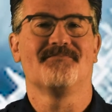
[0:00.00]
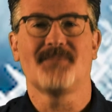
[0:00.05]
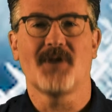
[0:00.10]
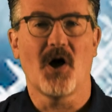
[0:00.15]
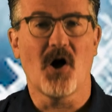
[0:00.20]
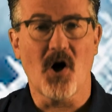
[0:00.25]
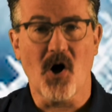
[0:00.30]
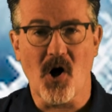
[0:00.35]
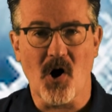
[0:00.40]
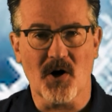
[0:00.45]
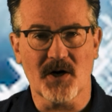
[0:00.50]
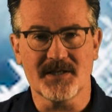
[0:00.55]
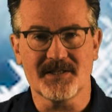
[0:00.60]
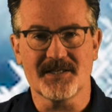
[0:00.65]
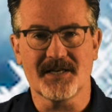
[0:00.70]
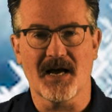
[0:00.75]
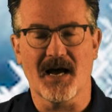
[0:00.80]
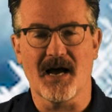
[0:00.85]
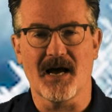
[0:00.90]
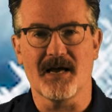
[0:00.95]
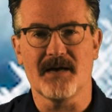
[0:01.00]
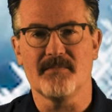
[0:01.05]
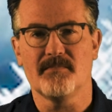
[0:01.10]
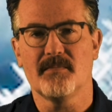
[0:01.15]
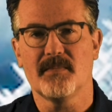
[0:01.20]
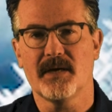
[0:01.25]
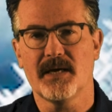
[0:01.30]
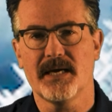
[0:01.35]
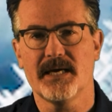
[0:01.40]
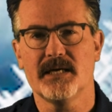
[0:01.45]
a hard time,
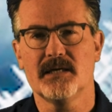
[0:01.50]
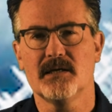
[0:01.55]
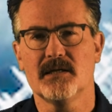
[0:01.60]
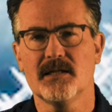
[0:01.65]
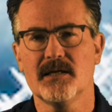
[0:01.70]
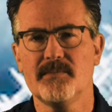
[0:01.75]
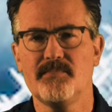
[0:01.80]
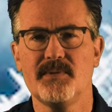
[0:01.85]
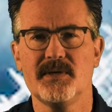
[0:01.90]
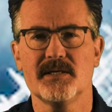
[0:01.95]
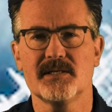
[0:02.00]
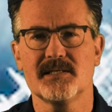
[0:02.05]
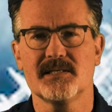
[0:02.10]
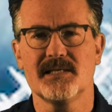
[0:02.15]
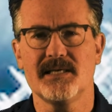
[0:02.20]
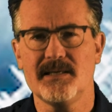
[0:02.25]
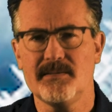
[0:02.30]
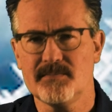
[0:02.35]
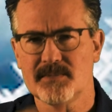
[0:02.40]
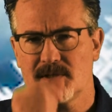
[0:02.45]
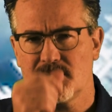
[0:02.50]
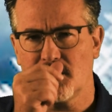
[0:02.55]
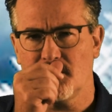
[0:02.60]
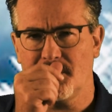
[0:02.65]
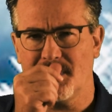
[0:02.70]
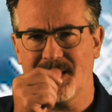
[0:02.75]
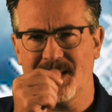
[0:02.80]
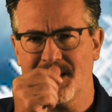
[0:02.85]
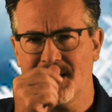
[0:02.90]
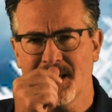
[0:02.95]
and Alypius seems to
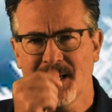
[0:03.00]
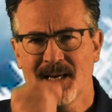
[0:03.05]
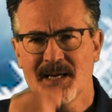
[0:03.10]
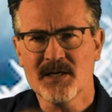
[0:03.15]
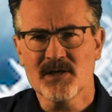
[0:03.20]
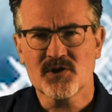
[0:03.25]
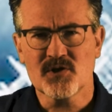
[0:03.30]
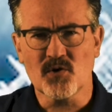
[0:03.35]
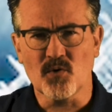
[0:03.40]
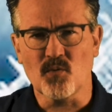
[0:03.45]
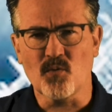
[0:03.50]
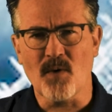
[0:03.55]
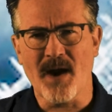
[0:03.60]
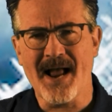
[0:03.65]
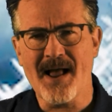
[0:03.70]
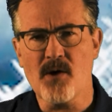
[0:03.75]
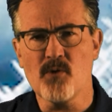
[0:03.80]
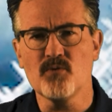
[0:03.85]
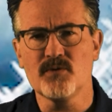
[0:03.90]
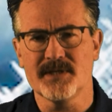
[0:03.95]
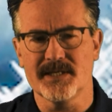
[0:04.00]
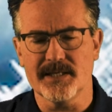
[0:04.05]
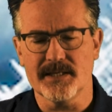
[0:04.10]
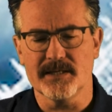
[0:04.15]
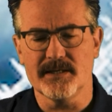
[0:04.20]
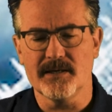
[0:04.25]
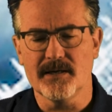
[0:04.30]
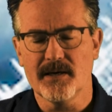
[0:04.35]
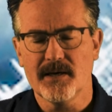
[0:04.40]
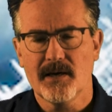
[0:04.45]
be
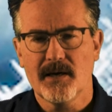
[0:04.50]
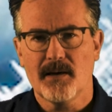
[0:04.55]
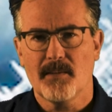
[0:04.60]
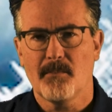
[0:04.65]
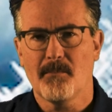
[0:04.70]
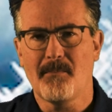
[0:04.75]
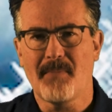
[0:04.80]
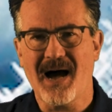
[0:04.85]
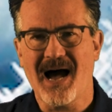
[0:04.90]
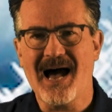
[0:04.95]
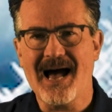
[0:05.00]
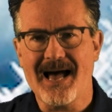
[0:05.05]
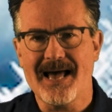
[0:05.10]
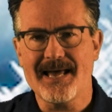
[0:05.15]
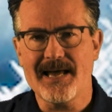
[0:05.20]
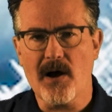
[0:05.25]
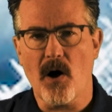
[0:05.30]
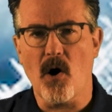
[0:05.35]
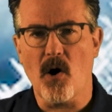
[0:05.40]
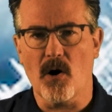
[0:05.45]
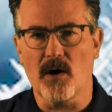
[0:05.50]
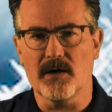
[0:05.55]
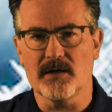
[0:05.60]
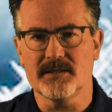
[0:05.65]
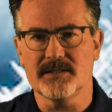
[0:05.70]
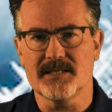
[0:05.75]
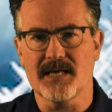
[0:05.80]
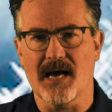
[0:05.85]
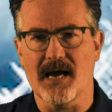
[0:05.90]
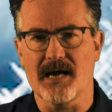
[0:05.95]
surrounded by
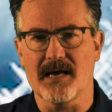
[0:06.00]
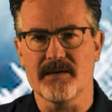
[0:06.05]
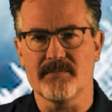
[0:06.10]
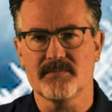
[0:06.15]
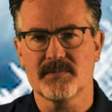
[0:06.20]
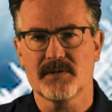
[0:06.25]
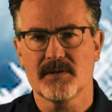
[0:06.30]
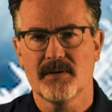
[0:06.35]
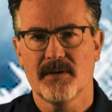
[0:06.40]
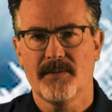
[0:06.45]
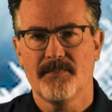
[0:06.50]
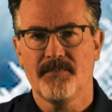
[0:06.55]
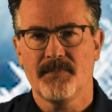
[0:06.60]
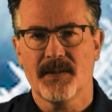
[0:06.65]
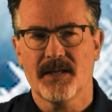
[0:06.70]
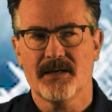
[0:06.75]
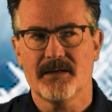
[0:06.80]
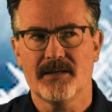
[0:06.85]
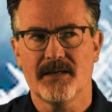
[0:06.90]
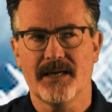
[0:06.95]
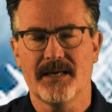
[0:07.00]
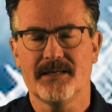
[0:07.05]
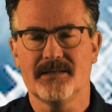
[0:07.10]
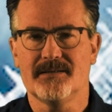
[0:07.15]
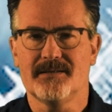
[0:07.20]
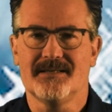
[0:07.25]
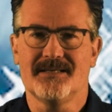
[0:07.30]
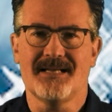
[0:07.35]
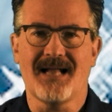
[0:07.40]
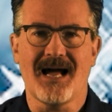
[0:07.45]
hard times,
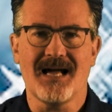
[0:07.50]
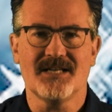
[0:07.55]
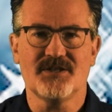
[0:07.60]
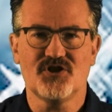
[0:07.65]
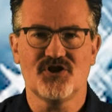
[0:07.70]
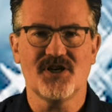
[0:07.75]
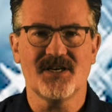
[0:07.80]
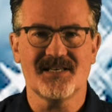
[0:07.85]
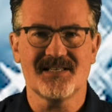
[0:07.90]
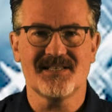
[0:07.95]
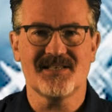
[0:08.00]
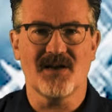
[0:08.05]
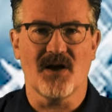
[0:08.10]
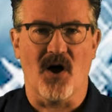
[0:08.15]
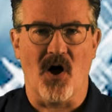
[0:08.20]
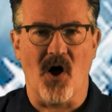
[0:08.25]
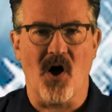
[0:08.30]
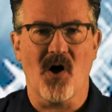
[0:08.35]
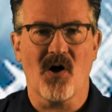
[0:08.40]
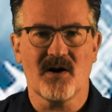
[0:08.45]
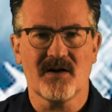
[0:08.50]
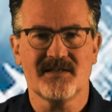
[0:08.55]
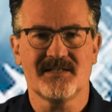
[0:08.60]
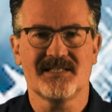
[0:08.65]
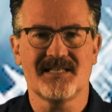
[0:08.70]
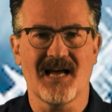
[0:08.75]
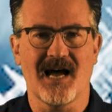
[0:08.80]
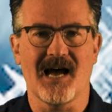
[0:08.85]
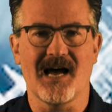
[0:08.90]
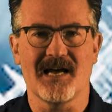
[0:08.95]
and not just hard
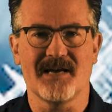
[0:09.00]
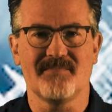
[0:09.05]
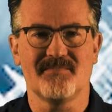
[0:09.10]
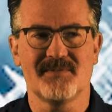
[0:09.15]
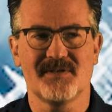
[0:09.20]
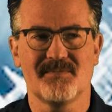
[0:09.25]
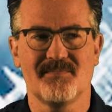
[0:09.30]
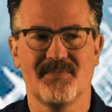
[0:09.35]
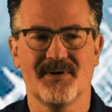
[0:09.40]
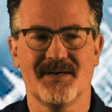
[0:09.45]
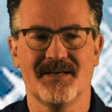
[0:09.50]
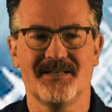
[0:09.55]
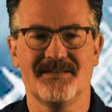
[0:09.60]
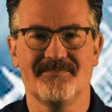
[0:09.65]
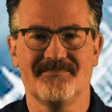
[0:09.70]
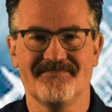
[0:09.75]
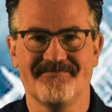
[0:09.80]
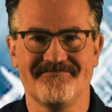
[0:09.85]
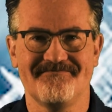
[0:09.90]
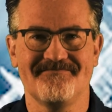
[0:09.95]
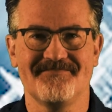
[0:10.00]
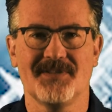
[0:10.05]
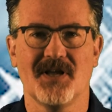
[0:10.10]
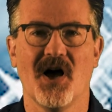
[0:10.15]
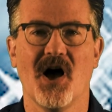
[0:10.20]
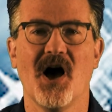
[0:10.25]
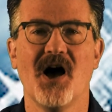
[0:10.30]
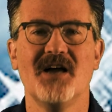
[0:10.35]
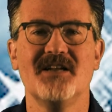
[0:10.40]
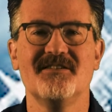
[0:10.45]
times, but
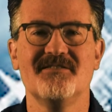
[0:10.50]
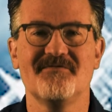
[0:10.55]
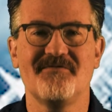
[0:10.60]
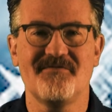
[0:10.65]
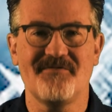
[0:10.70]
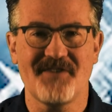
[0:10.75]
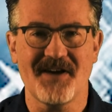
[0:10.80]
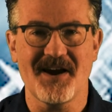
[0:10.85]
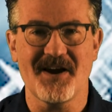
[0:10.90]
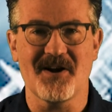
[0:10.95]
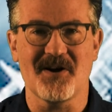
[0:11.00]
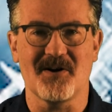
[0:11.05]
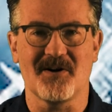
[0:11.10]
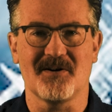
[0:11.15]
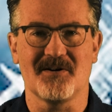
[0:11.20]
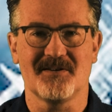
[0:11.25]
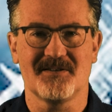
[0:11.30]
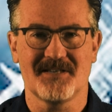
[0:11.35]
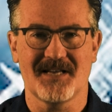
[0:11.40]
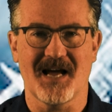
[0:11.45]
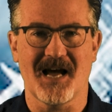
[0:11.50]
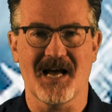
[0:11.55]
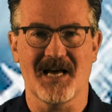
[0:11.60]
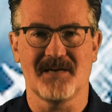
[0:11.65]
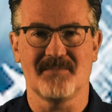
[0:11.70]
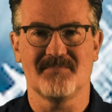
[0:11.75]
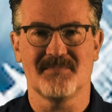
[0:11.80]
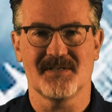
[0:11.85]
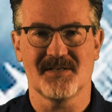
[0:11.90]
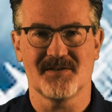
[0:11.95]
unfair
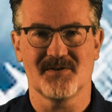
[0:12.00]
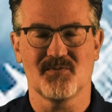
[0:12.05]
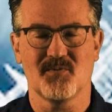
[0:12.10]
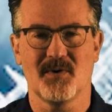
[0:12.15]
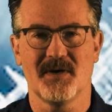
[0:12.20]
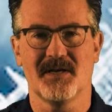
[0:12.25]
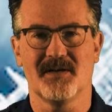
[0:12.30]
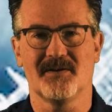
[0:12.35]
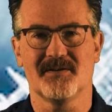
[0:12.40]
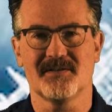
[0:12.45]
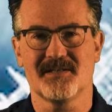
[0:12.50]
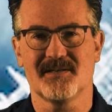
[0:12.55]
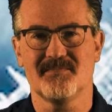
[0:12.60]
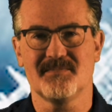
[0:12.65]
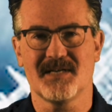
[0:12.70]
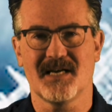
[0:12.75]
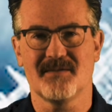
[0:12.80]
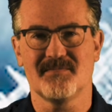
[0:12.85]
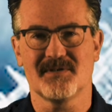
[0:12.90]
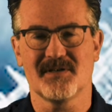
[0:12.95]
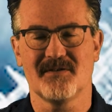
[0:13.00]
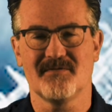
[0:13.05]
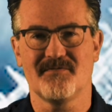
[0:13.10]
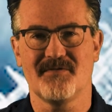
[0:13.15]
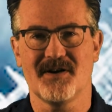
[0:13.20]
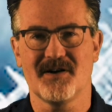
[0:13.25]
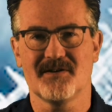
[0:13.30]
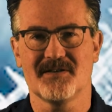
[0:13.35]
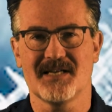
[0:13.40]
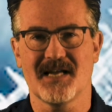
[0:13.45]
times as well. Sometimes
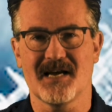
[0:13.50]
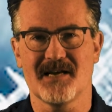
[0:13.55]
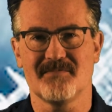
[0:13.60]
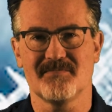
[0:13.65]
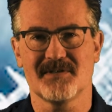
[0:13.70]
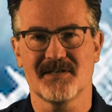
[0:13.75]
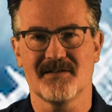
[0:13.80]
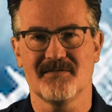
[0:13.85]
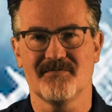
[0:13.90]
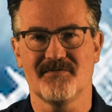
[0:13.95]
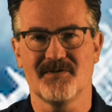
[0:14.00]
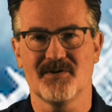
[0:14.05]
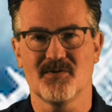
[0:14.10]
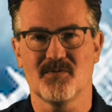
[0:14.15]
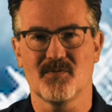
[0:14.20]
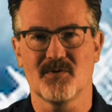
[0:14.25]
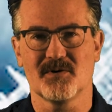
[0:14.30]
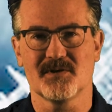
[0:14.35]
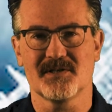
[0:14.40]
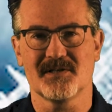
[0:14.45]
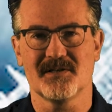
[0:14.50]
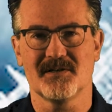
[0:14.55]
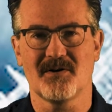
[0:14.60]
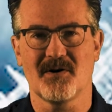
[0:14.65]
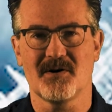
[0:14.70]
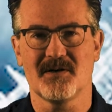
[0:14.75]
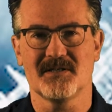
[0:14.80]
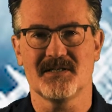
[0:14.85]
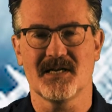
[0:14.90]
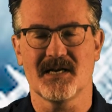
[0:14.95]
unfair times can feel worse than
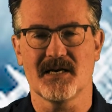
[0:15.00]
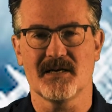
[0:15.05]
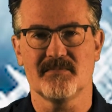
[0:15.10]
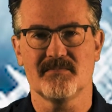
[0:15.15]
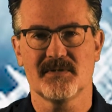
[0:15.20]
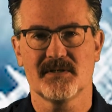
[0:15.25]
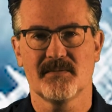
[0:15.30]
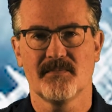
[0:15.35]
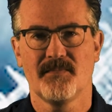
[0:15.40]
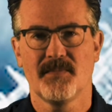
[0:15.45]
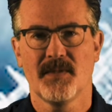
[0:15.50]
hard times.